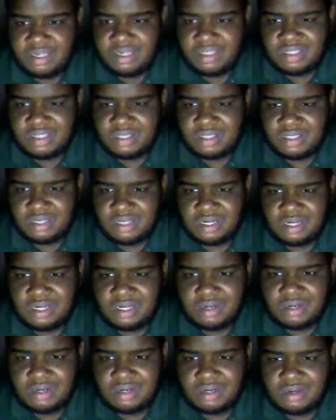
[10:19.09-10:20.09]

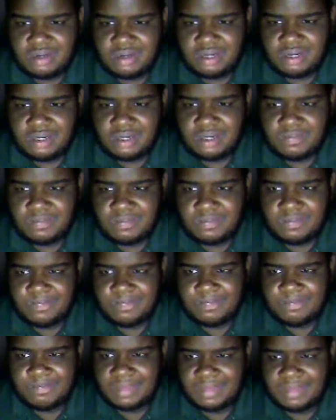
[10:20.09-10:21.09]
Emulators are free,
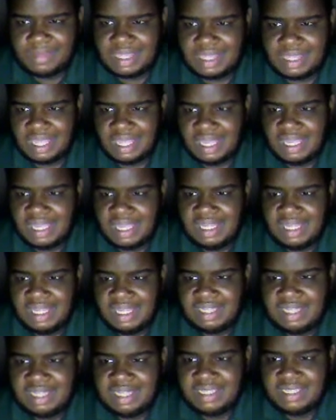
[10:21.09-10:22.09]
and
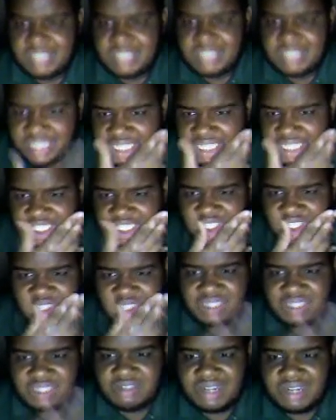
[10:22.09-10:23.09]
plus, you
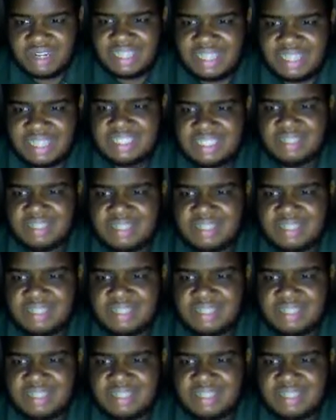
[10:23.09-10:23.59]
know,